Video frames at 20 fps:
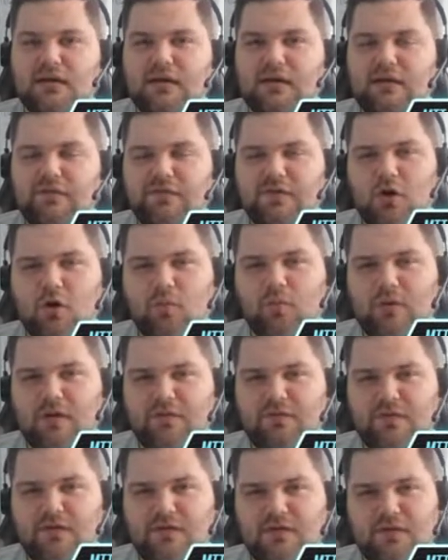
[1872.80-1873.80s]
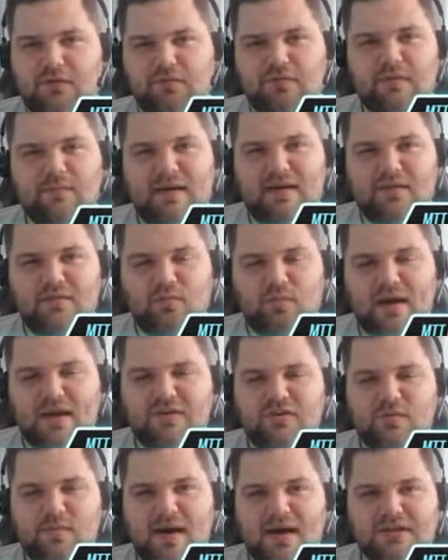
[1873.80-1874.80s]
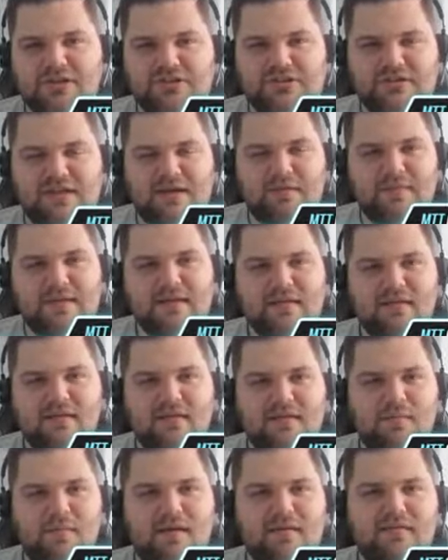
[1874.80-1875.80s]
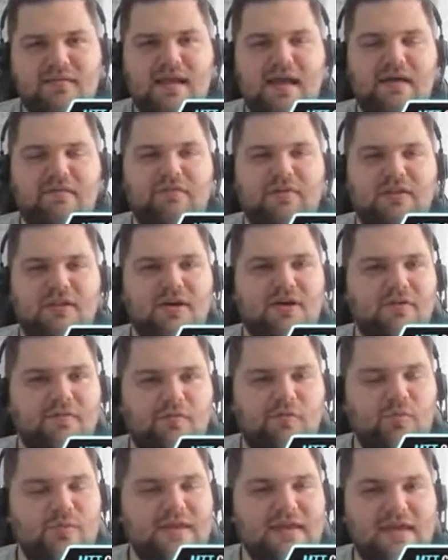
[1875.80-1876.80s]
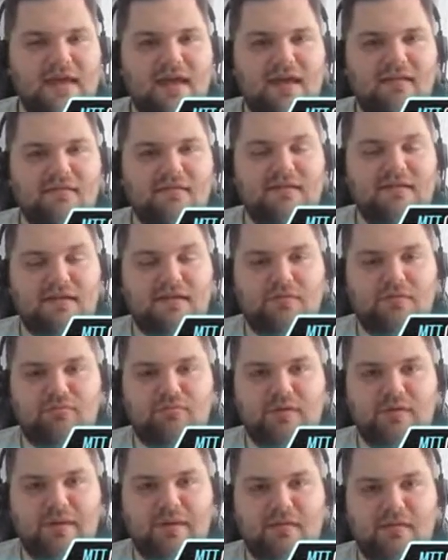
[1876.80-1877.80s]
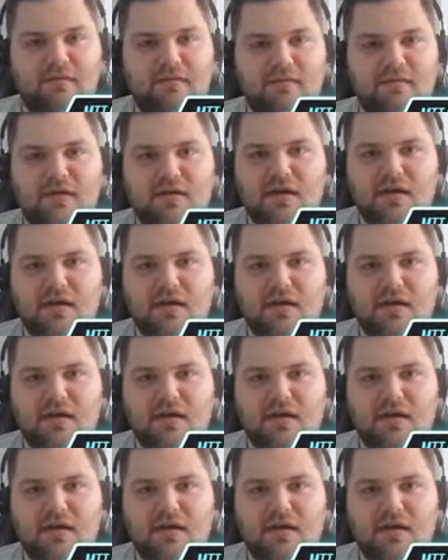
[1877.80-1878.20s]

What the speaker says: if he 3-bets way too much, that means he must have a lot of weak hands that he 3-bets.